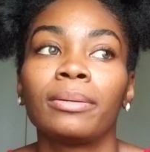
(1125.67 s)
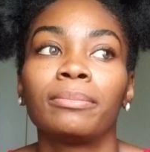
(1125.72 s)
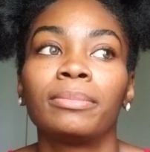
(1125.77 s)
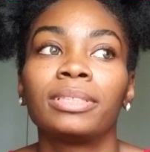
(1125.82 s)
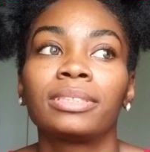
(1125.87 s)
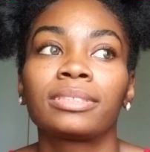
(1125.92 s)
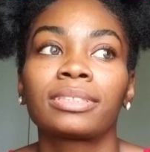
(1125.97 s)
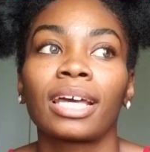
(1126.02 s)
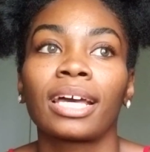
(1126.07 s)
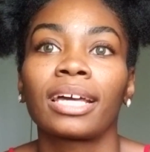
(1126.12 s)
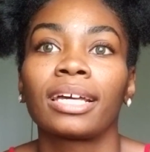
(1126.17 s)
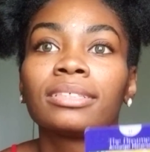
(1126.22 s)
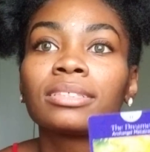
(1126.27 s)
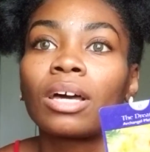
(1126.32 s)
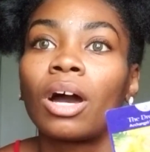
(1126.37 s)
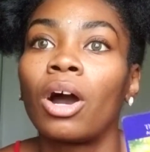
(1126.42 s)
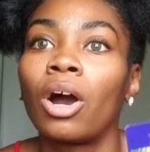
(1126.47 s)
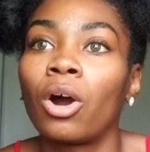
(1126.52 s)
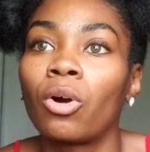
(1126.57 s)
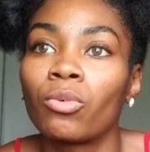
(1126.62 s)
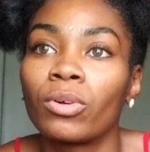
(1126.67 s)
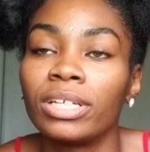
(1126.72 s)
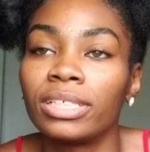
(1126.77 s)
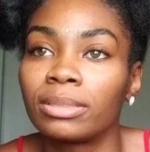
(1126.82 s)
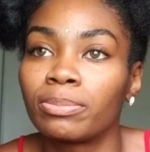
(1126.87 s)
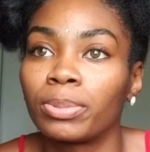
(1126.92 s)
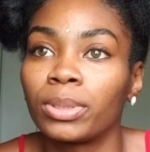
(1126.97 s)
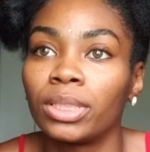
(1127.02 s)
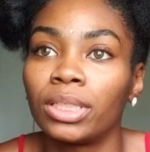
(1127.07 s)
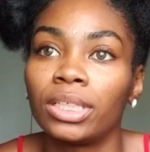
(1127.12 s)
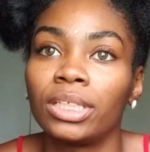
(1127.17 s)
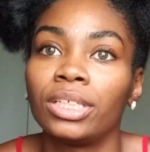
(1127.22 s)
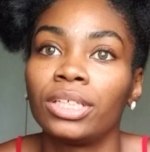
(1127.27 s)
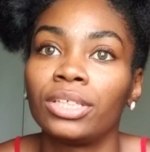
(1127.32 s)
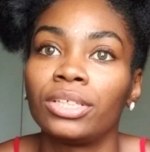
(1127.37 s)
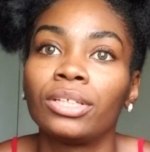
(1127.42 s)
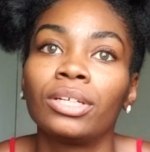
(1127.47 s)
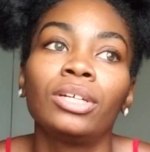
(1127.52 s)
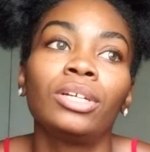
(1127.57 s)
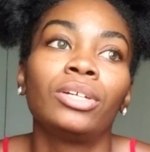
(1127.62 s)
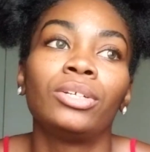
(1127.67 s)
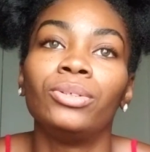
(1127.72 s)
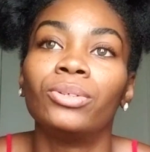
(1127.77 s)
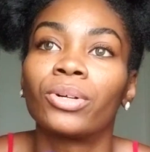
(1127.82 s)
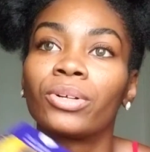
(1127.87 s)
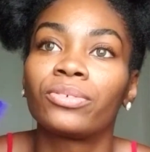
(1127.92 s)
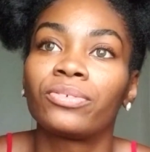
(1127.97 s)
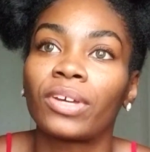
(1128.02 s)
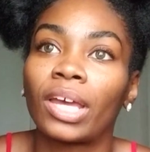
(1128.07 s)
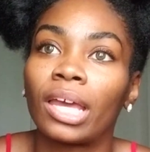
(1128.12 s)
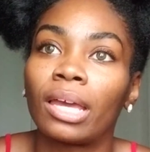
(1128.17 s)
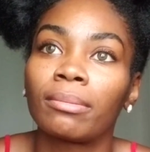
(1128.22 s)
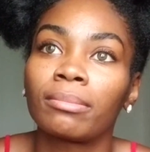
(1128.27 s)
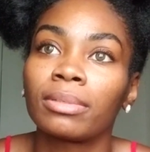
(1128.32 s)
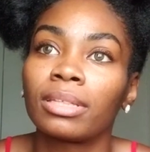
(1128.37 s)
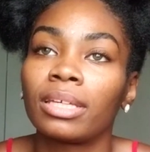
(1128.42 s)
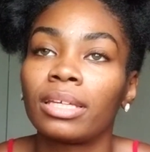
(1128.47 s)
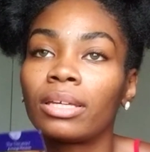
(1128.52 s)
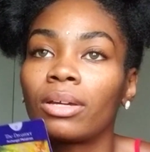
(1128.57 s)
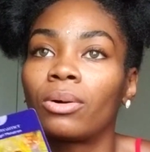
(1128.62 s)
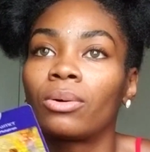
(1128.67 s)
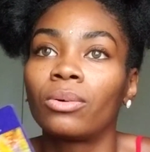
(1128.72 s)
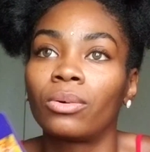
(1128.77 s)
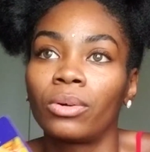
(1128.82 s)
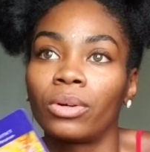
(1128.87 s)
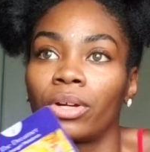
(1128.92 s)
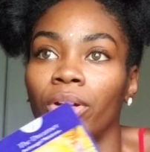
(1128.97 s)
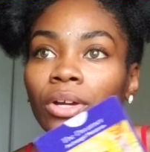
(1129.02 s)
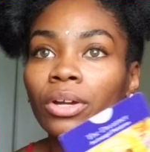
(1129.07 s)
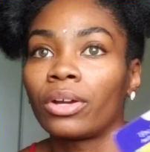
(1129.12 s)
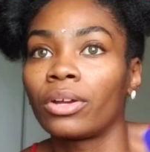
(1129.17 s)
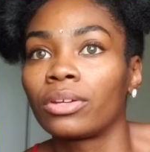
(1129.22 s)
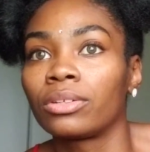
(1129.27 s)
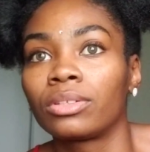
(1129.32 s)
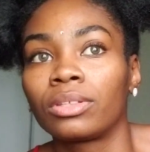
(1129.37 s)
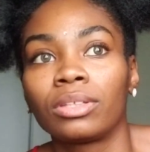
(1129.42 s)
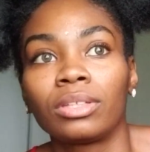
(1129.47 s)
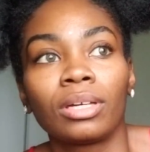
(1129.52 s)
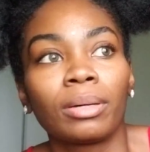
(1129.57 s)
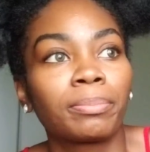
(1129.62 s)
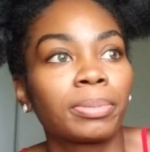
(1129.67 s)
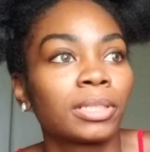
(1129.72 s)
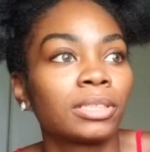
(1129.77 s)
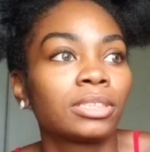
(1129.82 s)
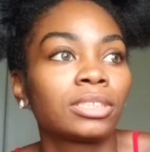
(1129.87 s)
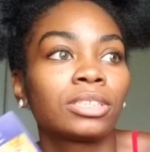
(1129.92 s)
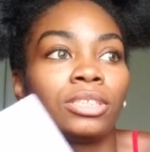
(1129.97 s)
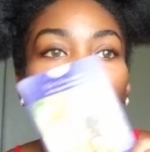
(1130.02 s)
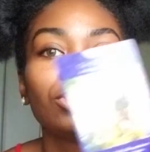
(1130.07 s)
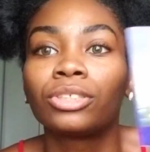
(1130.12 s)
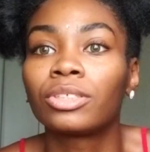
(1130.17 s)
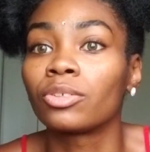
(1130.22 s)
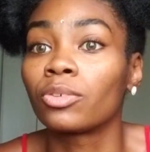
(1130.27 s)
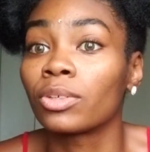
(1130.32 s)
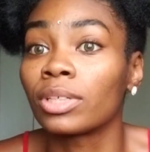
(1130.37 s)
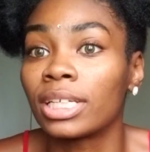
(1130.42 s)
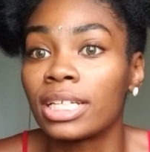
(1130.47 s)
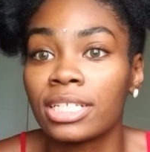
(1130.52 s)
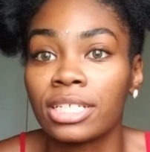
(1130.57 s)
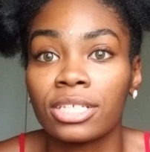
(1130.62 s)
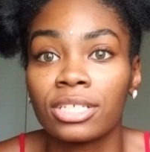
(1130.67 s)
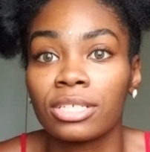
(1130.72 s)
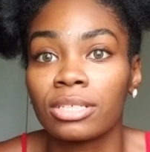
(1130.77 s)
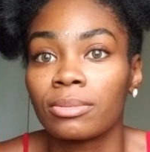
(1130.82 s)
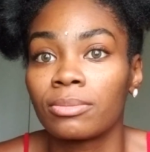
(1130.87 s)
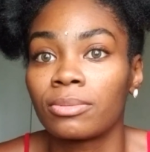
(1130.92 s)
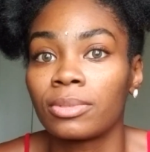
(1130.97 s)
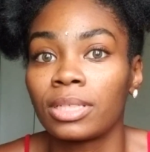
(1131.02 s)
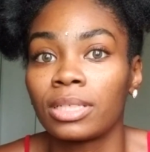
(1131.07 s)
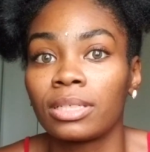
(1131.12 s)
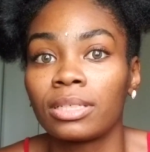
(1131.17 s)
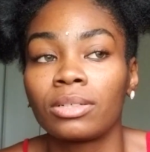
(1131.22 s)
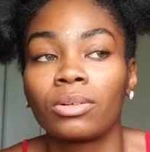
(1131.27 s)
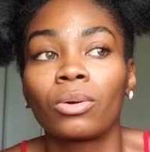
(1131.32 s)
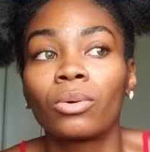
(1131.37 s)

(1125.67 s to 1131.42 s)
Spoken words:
besides always putting your family or the person you're in a relationship with,